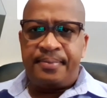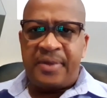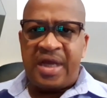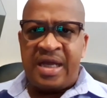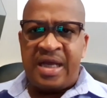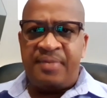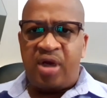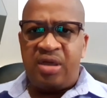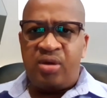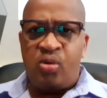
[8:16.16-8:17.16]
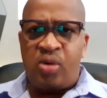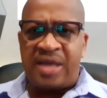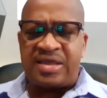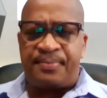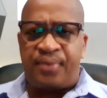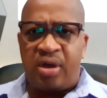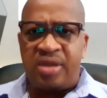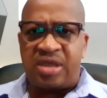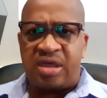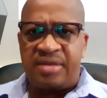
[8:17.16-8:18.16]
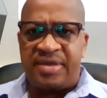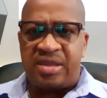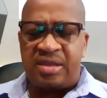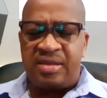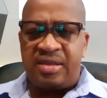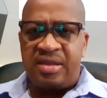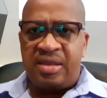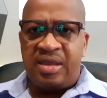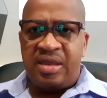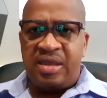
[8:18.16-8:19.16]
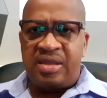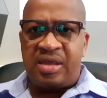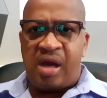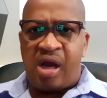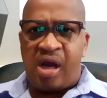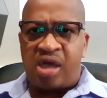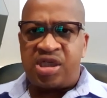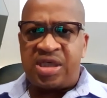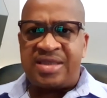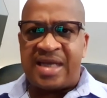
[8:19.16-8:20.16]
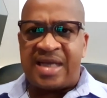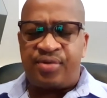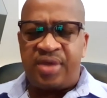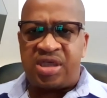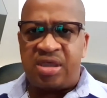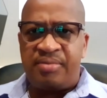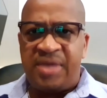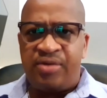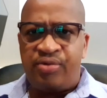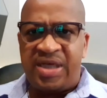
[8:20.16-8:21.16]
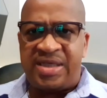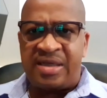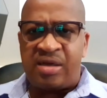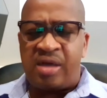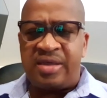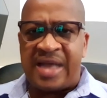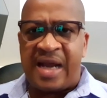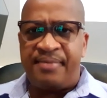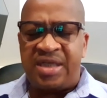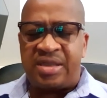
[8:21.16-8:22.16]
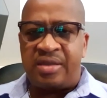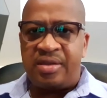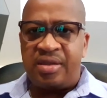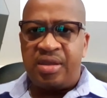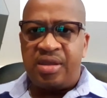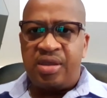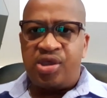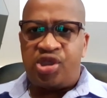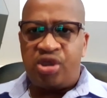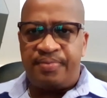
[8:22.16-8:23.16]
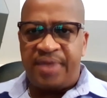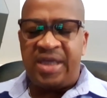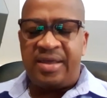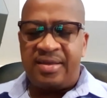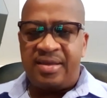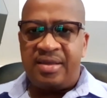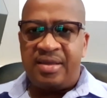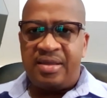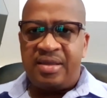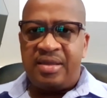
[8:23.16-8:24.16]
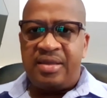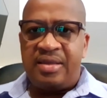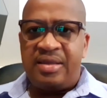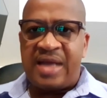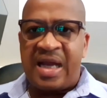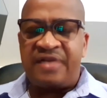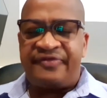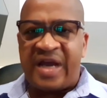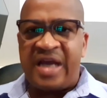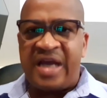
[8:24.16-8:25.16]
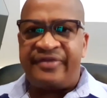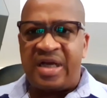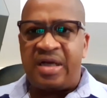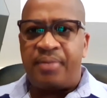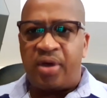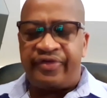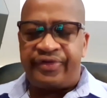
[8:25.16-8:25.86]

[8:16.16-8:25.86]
anybody who has a pulse oximeter, the oxygen saturation reading on that meter should be 95 and above.